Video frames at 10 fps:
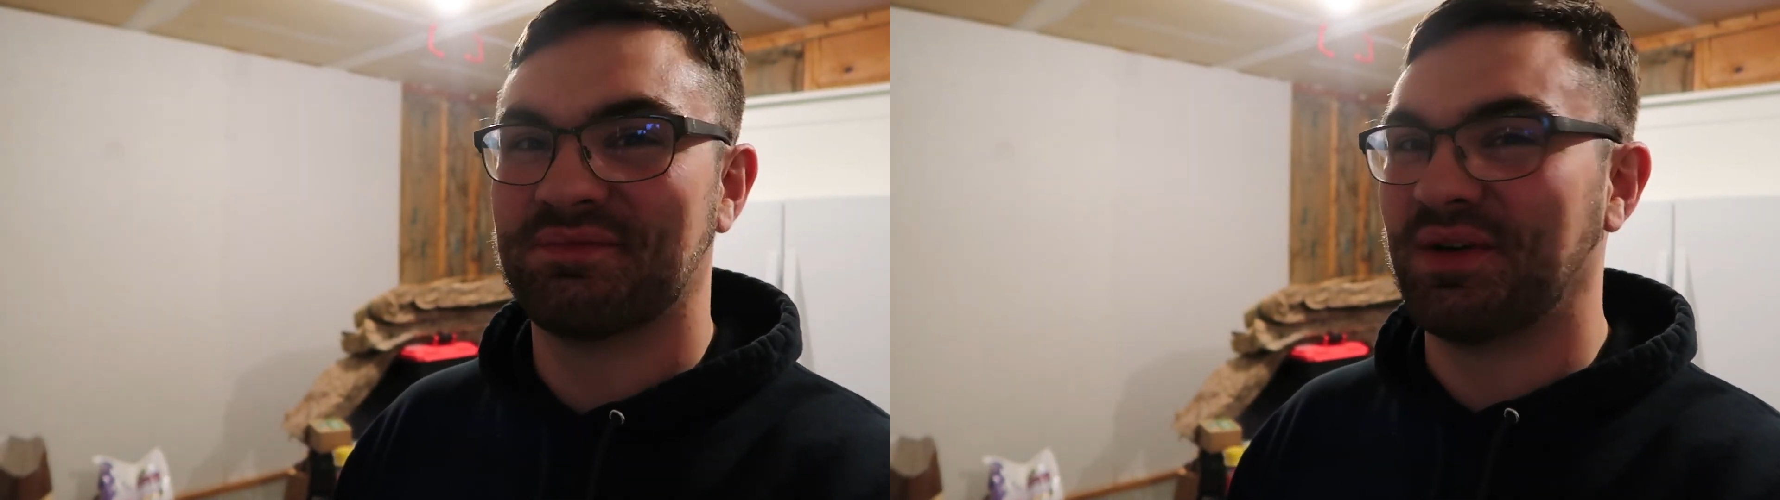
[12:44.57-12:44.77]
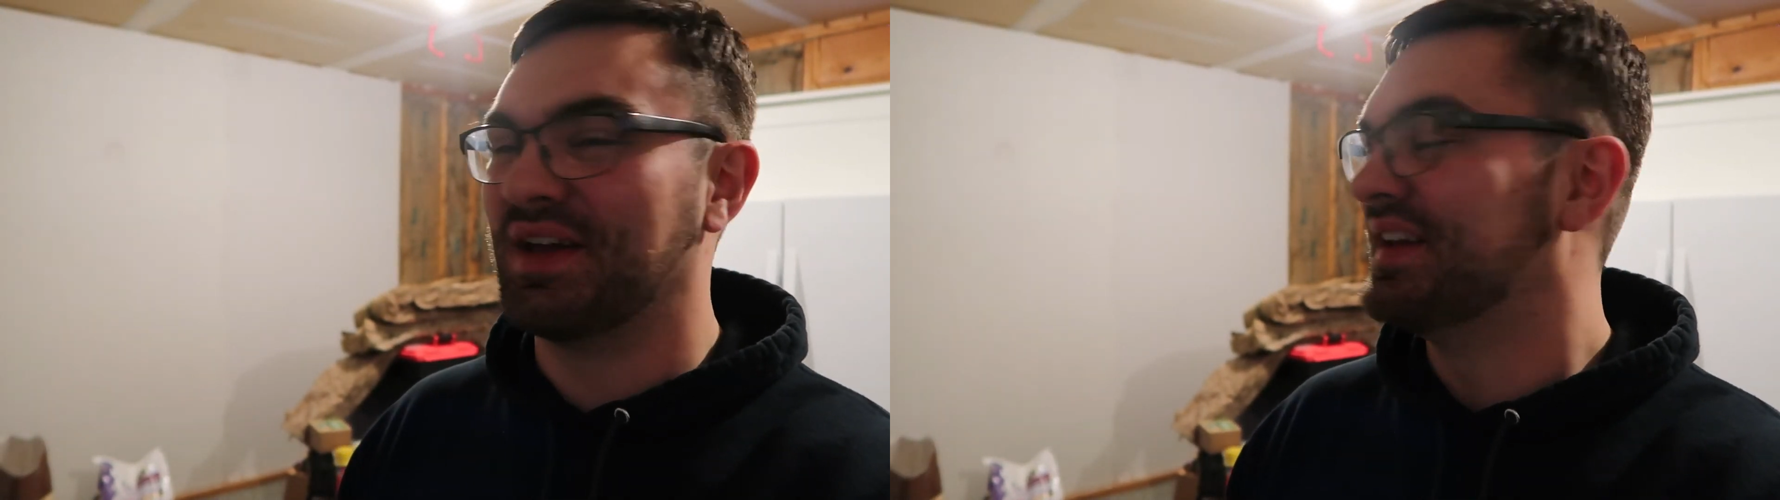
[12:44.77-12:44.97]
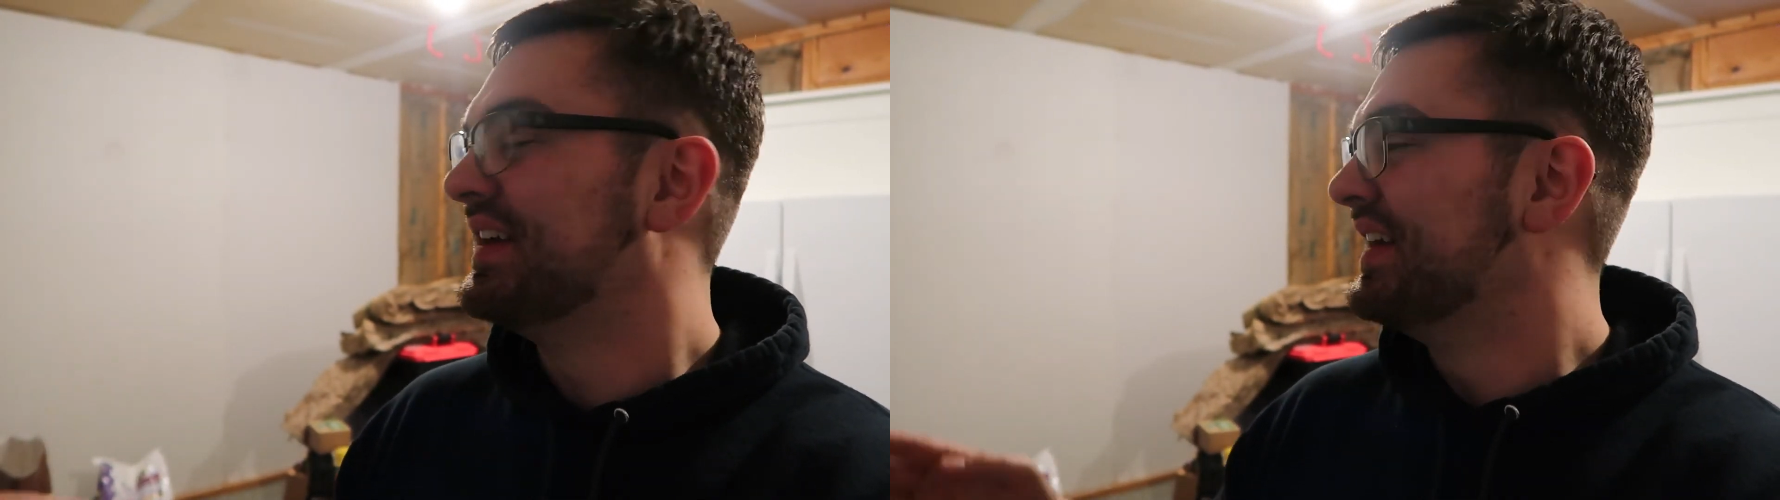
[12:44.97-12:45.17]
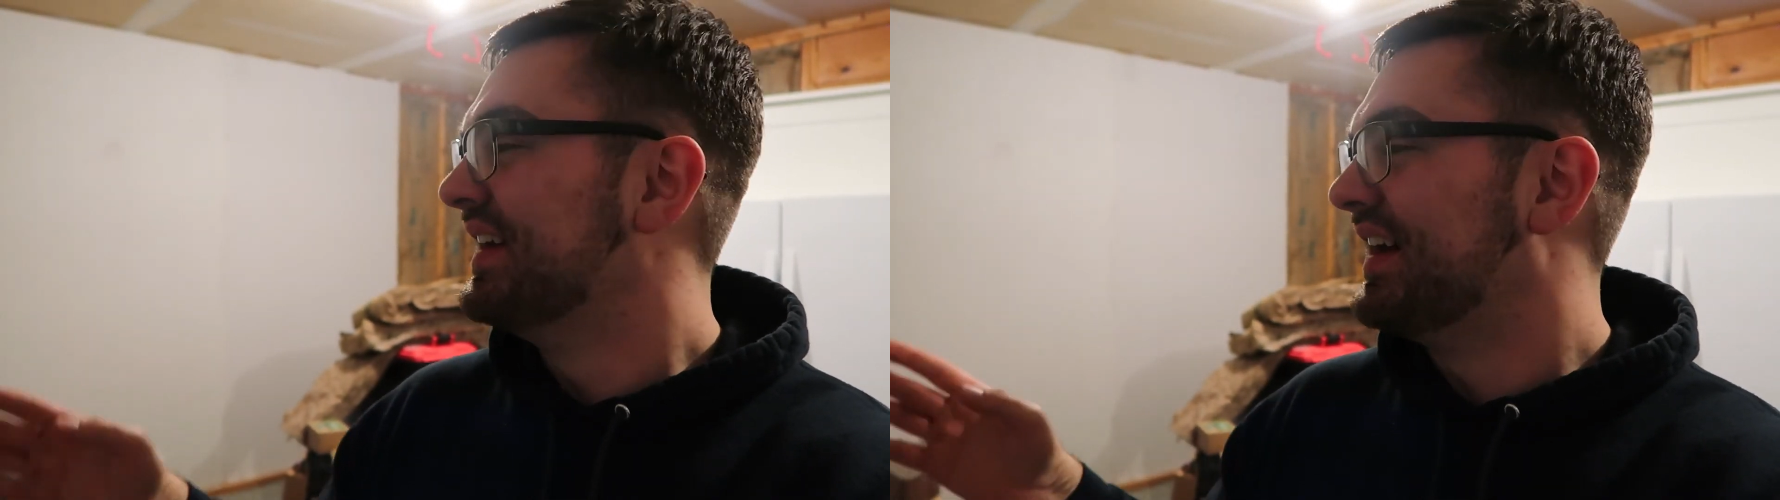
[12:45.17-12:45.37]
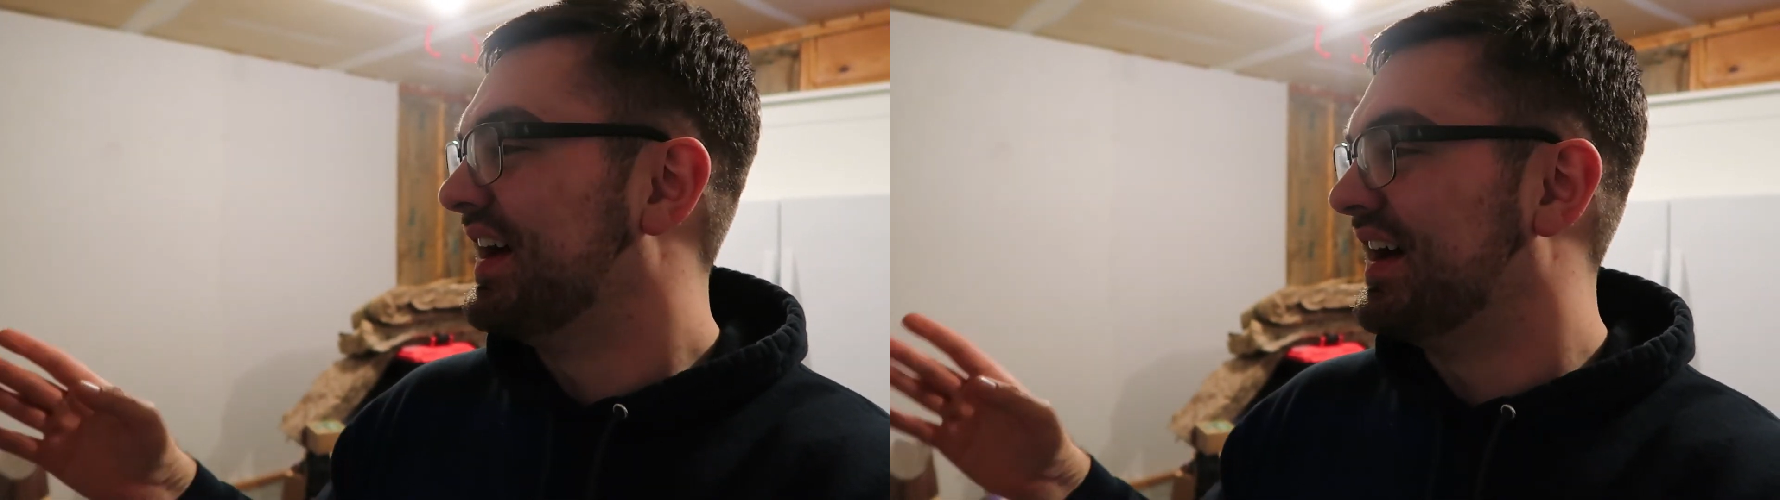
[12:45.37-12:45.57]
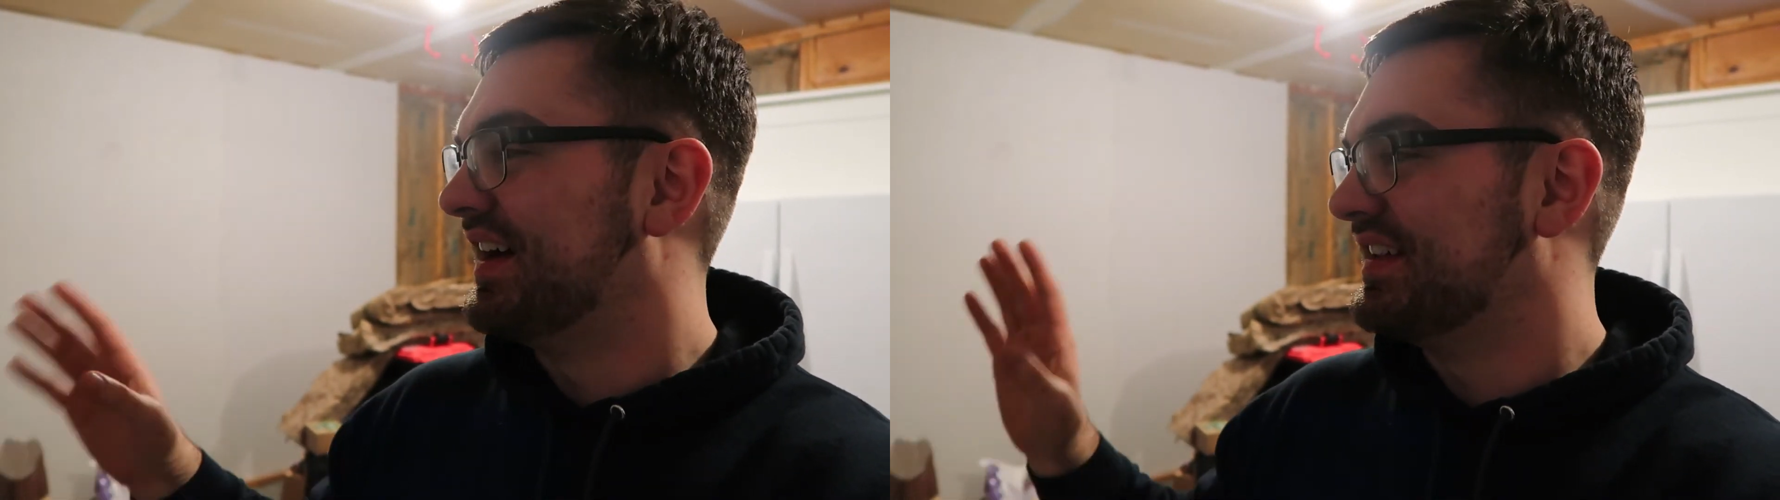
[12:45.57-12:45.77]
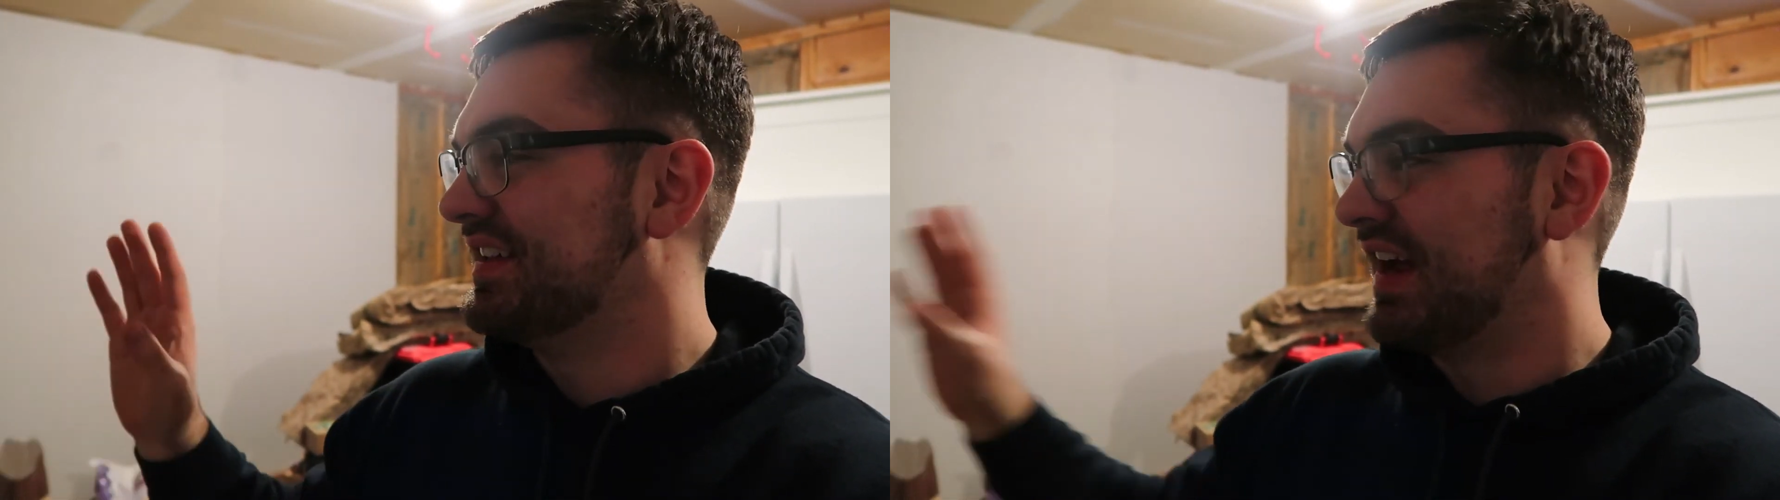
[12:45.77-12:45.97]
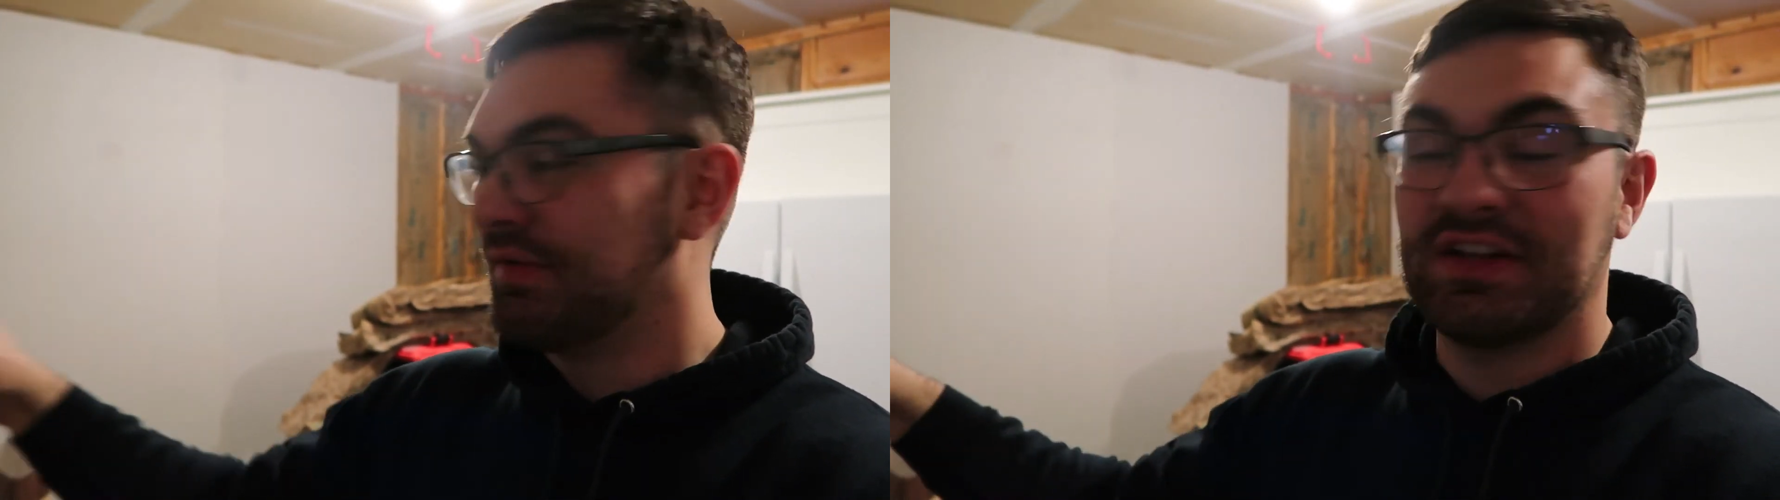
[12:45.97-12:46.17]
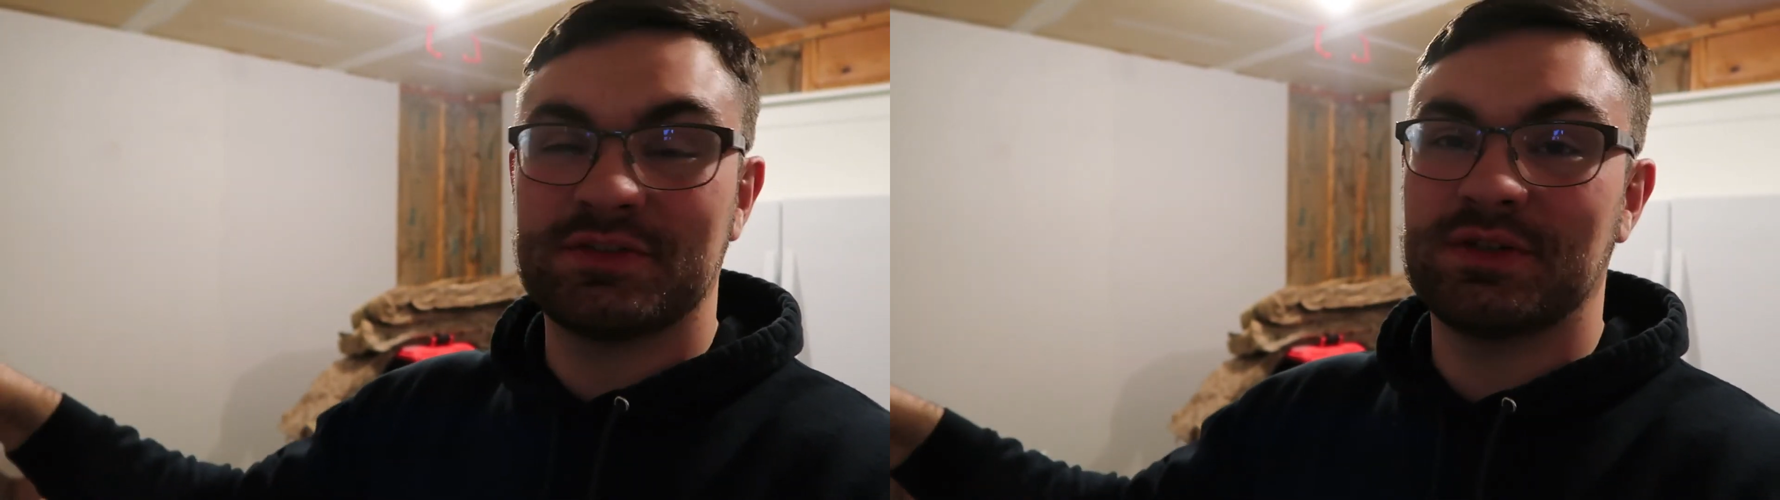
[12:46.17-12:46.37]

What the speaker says: But everything's